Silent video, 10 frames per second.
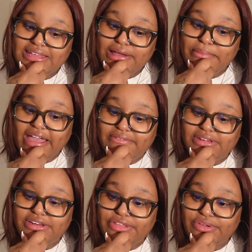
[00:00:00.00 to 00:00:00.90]
I'm having
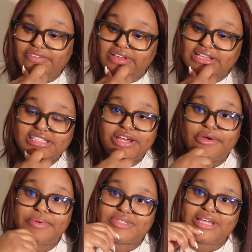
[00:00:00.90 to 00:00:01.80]
another event,
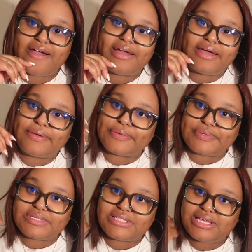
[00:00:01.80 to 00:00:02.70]
so we'll see how it
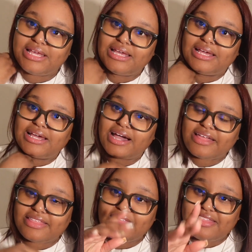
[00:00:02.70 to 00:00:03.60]
goes.
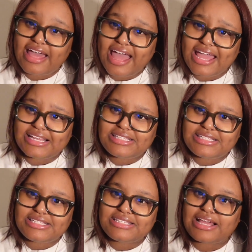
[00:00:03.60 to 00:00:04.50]
Other than that,
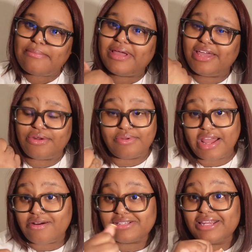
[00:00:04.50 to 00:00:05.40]
I'm going to head on
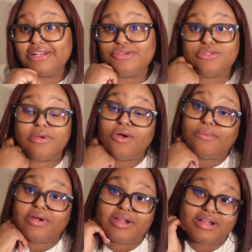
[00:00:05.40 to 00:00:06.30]
out because I need to do some
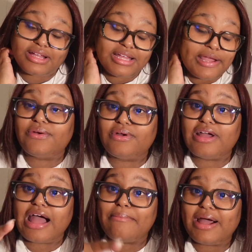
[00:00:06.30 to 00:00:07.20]
homework.
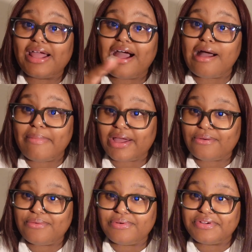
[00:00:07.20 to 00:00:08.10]
I might hop back
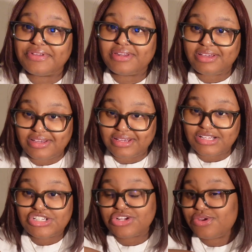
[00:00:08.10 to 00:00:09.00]
on
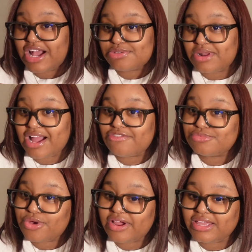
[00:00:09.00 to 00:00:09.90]
and show you guys what I got from
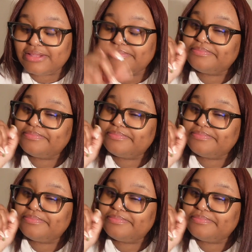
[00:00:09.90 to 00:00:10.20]
Target.